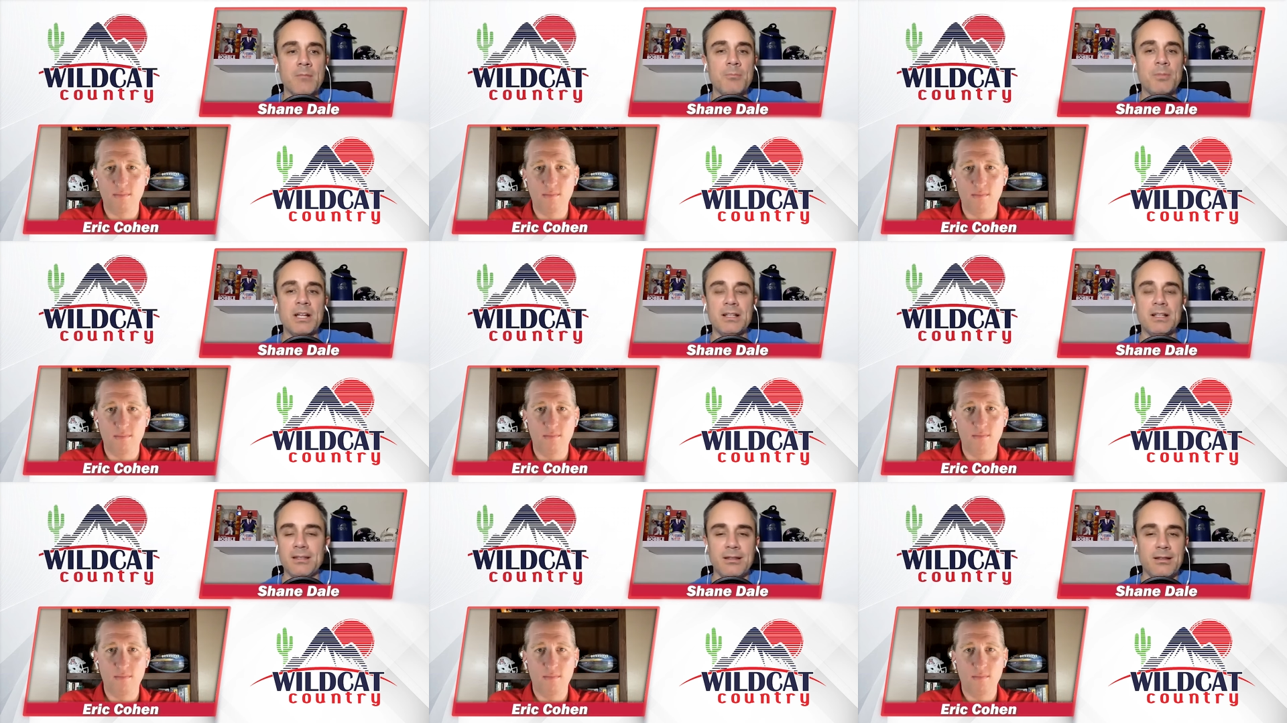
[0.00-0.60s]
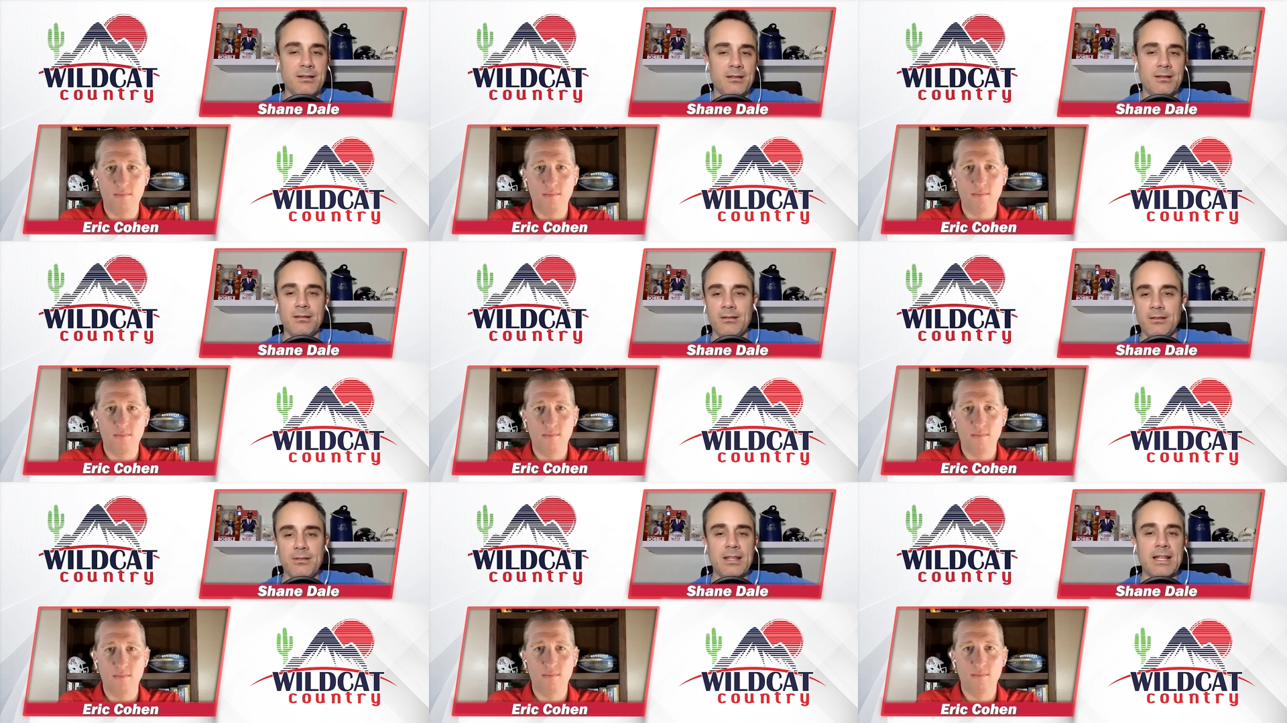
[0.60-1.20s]
Speaker 1: But
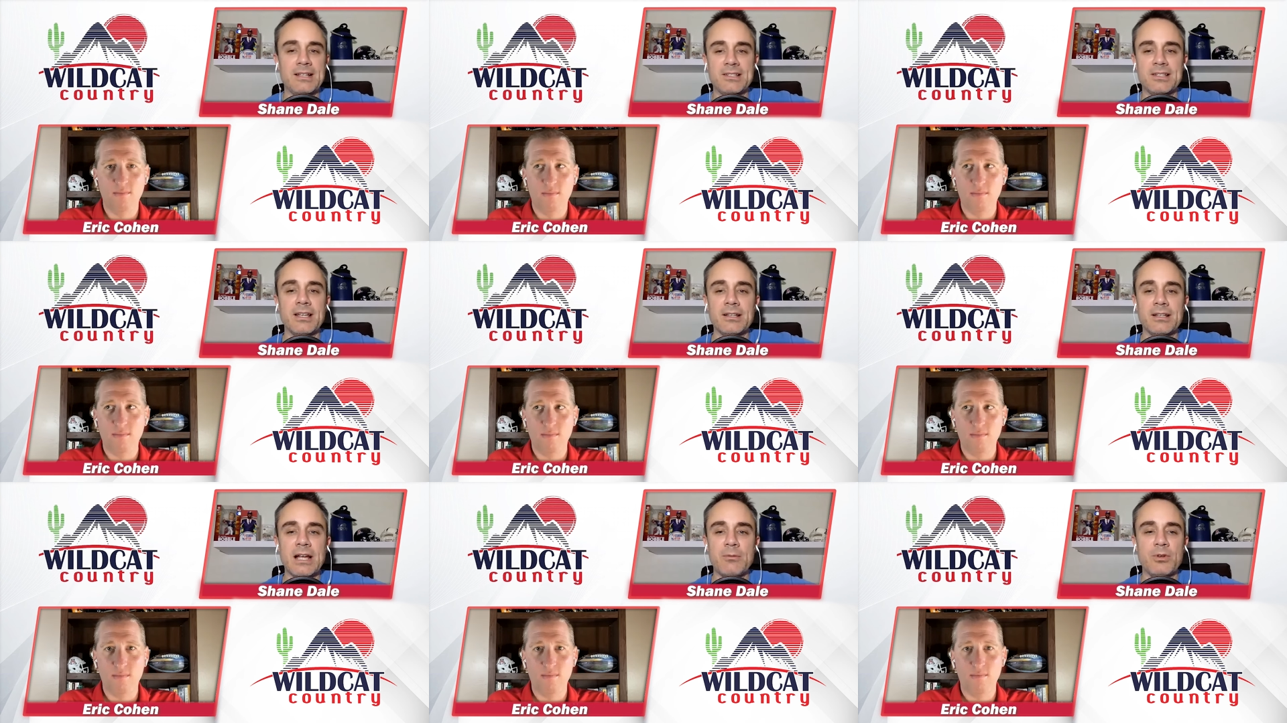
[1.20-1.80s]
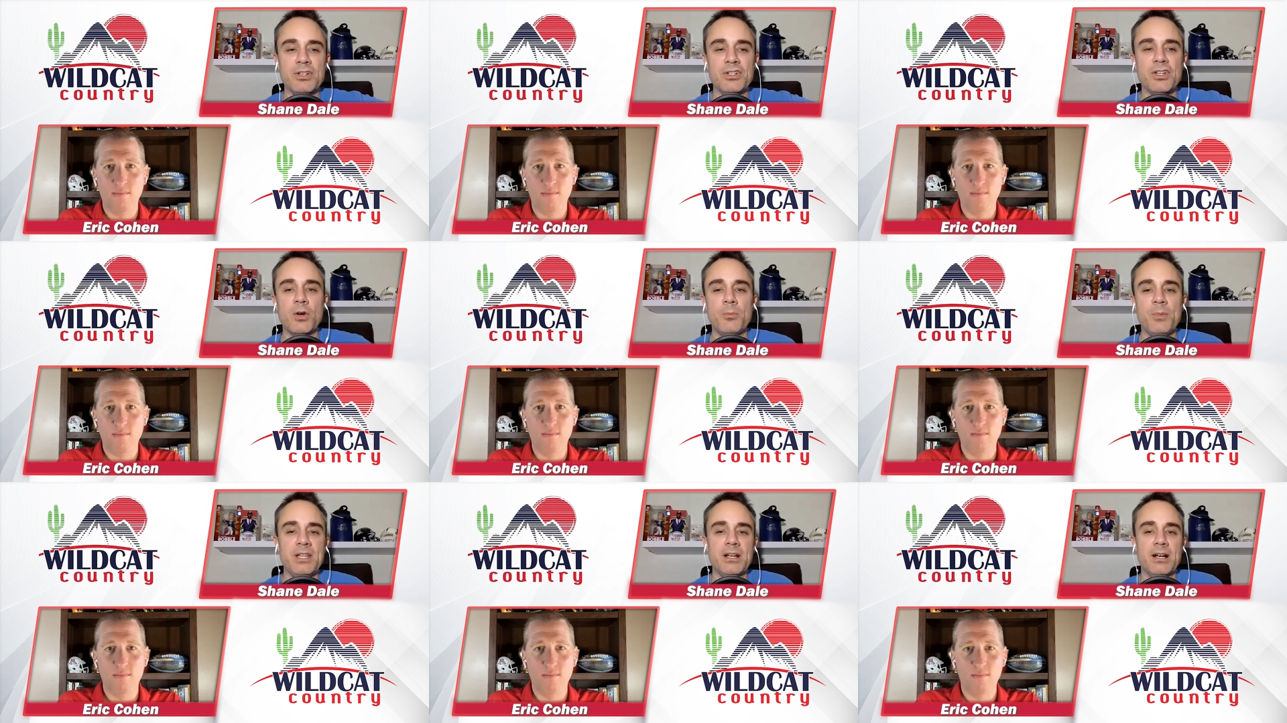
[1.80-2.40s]
that's it. I wouldn't
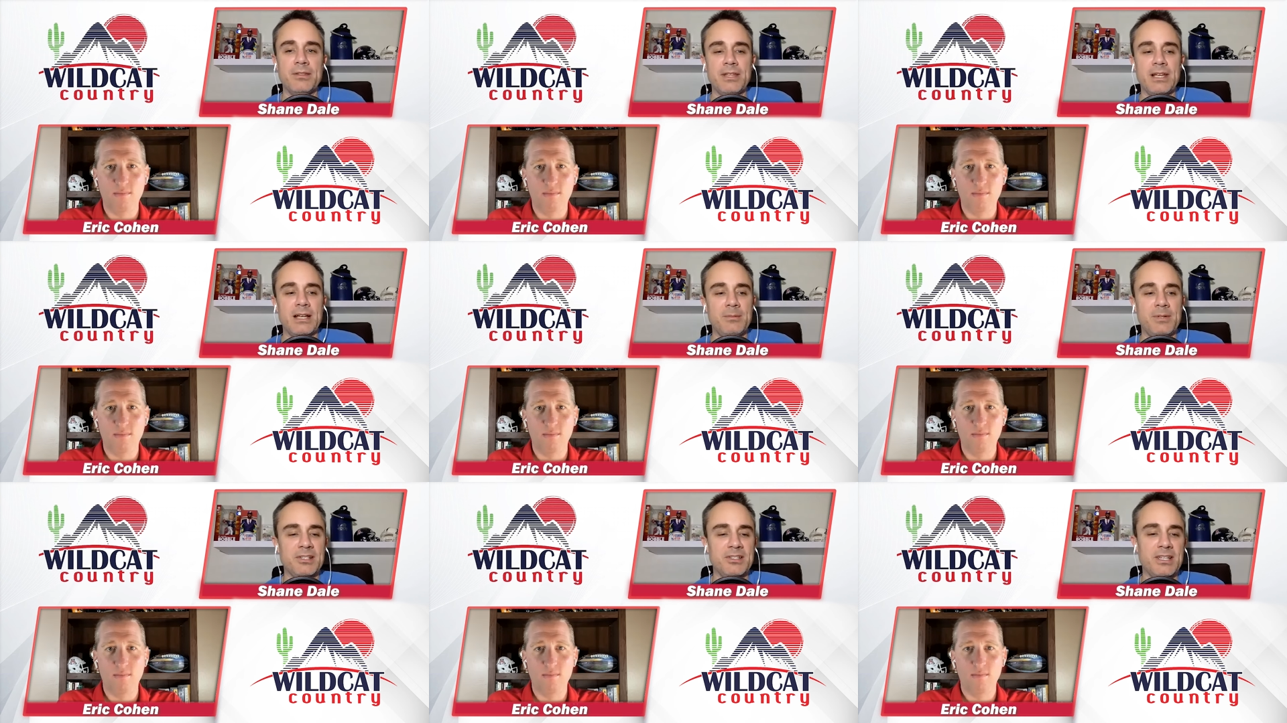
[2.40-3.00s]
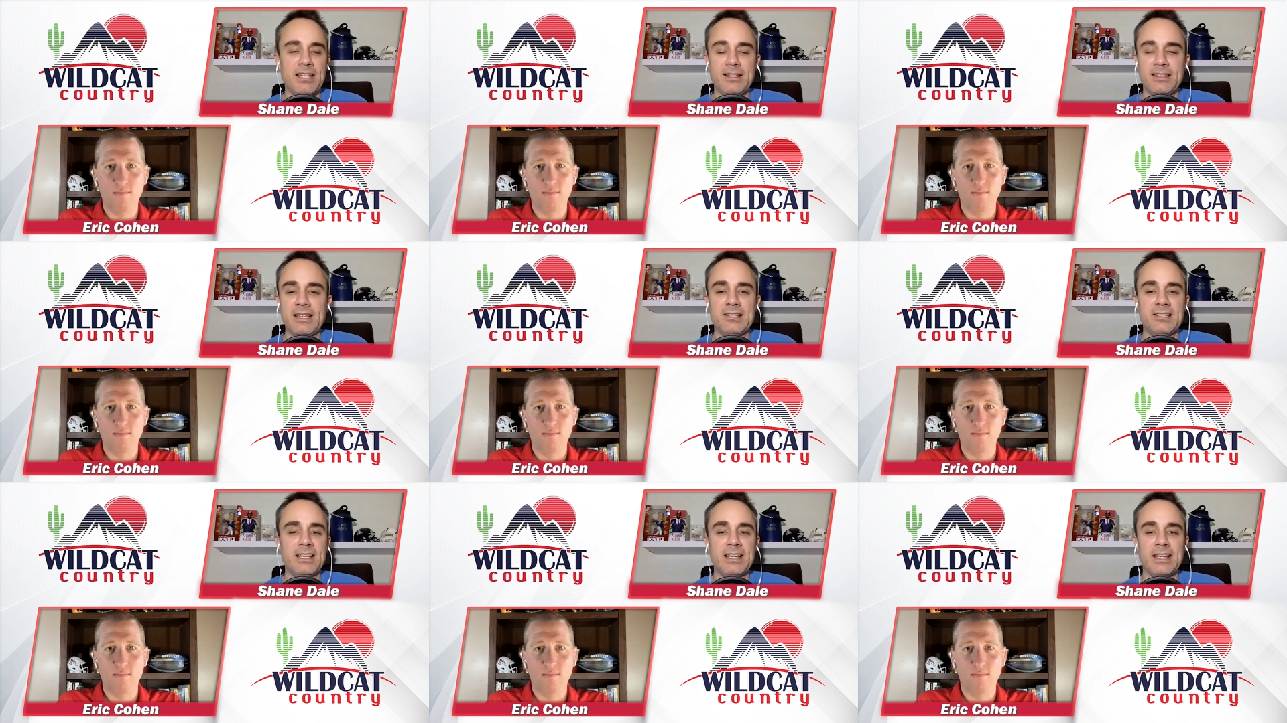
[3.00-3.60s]
go beyond that because
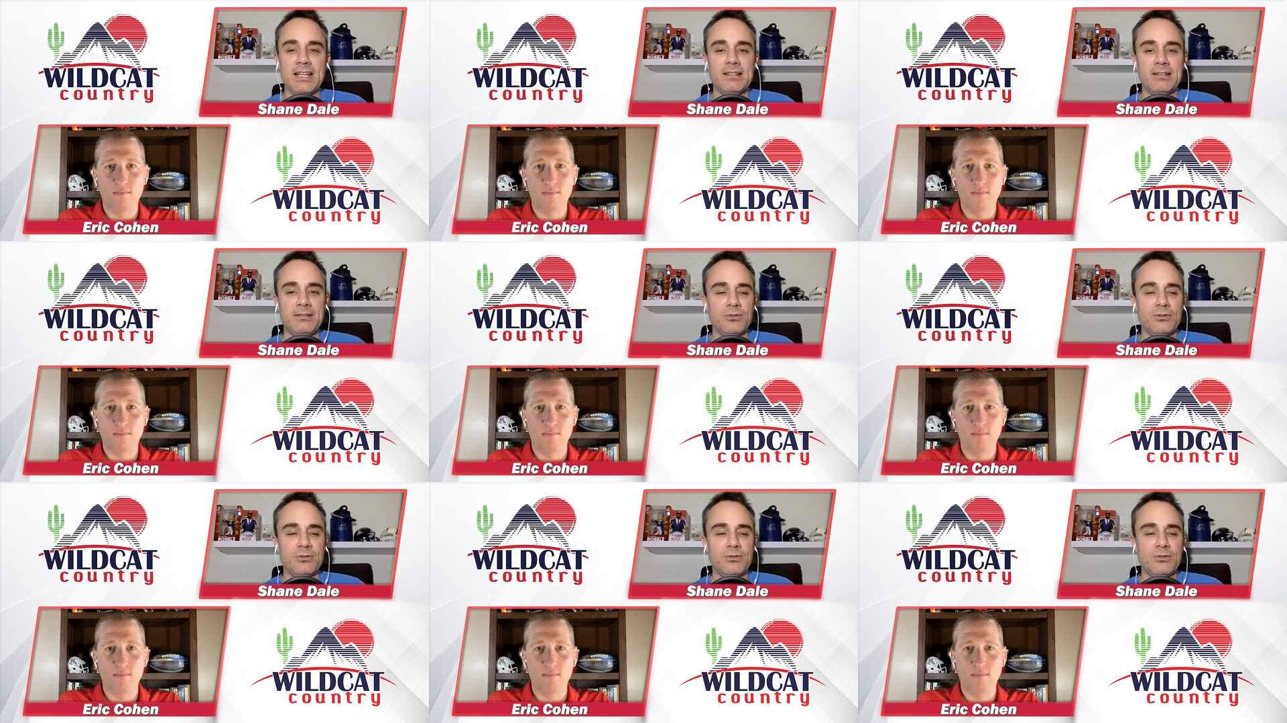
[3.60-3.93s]
things can get